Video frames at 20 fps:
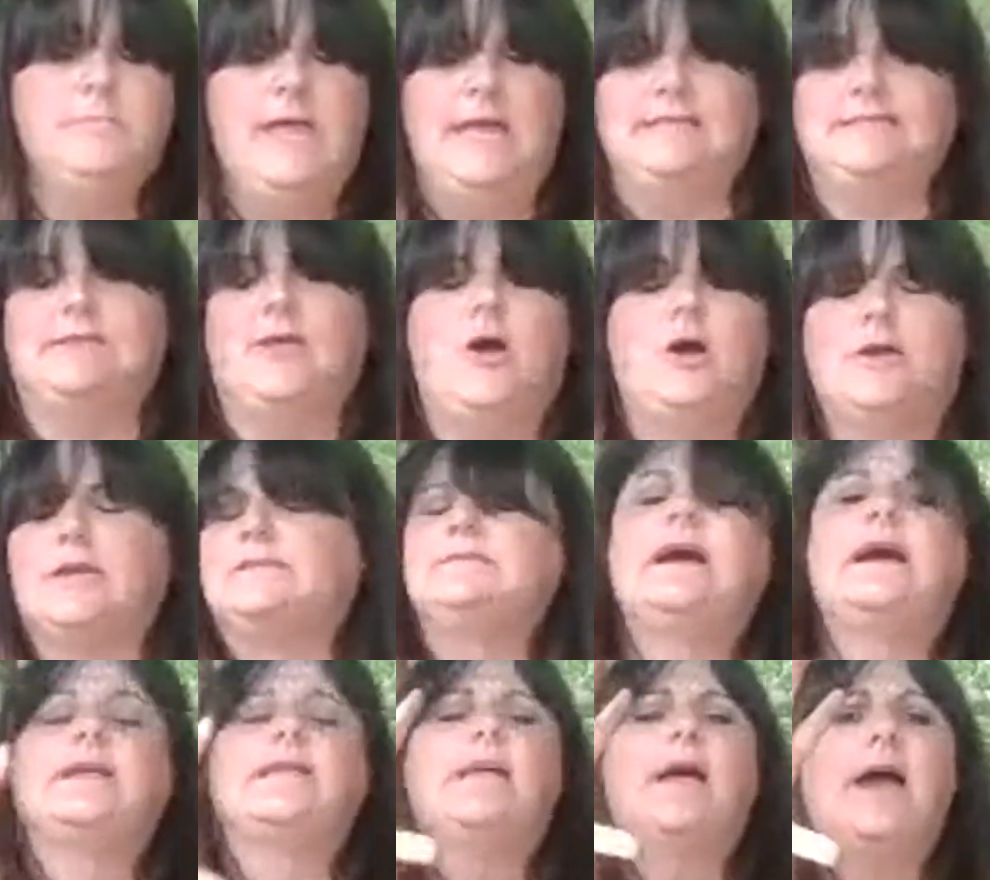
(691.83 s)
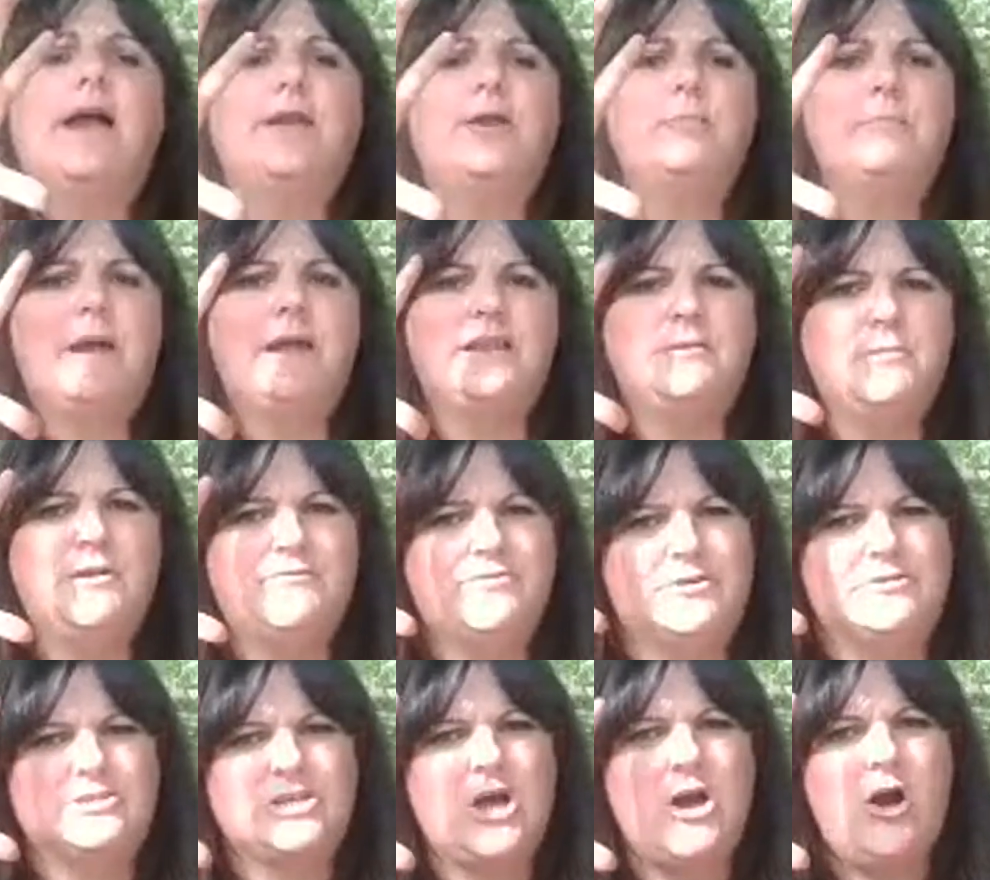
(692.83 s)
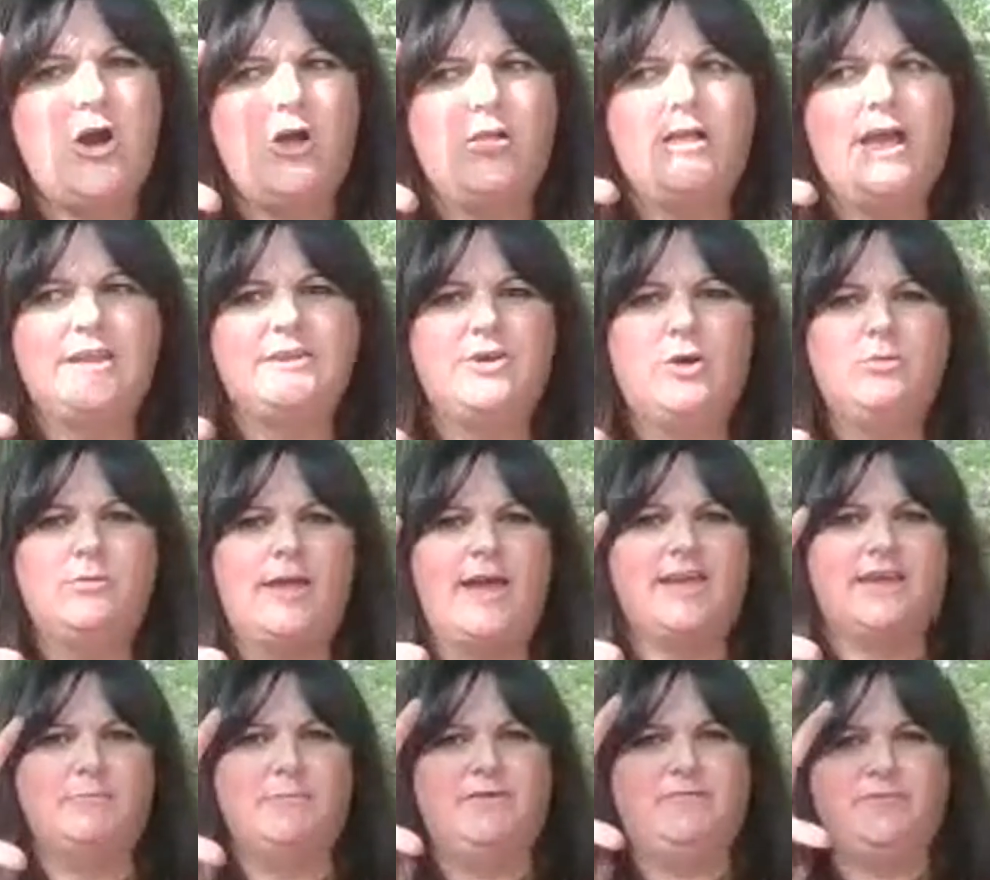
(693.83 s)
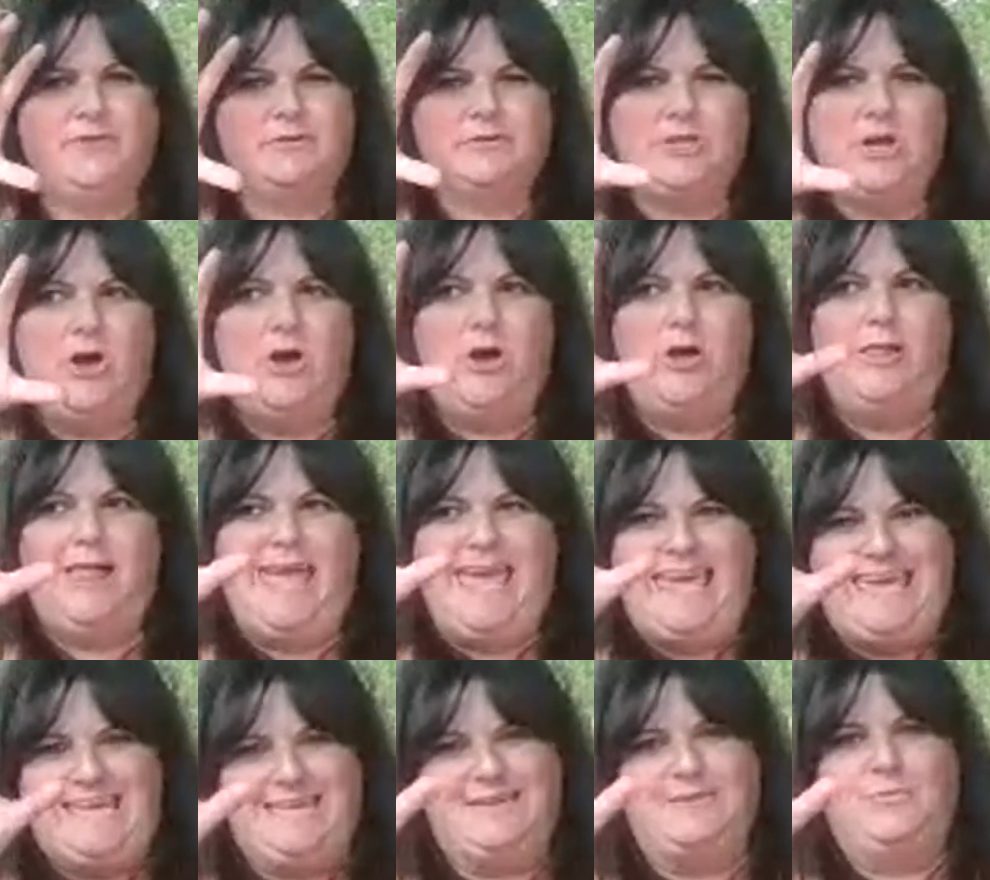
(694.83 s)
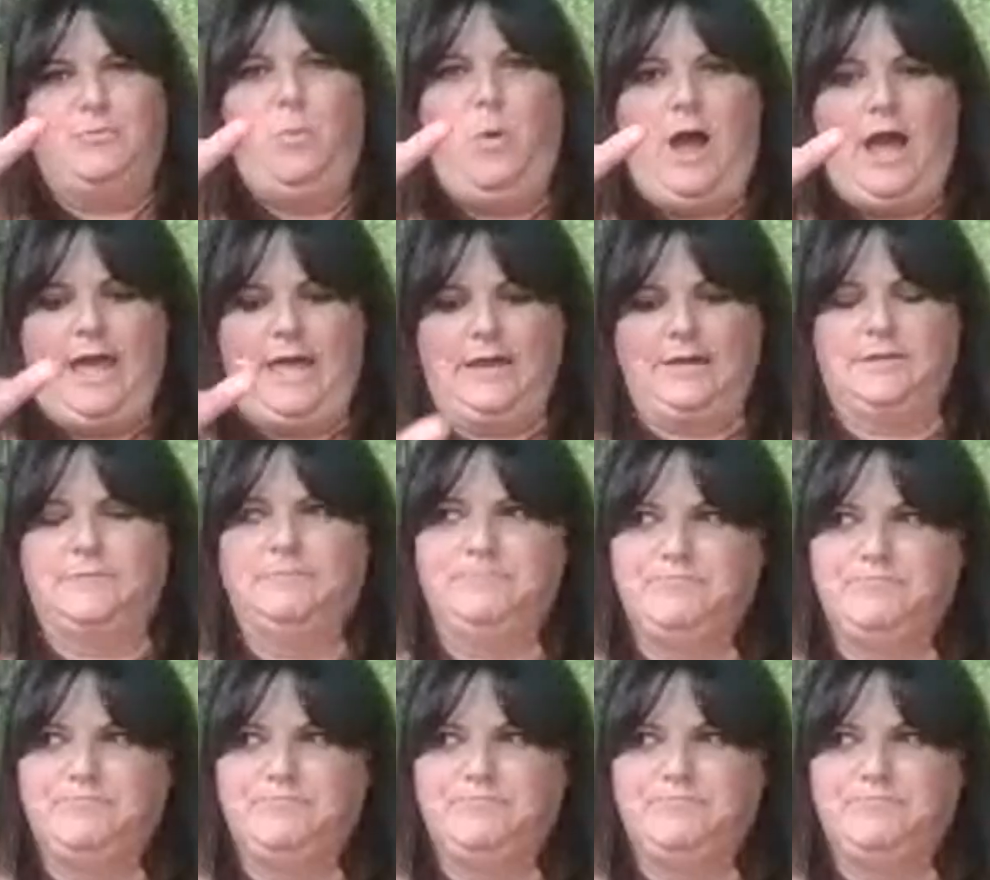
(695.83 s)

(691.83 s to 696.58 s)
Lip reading: As long as I don't mind them if they're tall. I don't like them if they're tall and wide.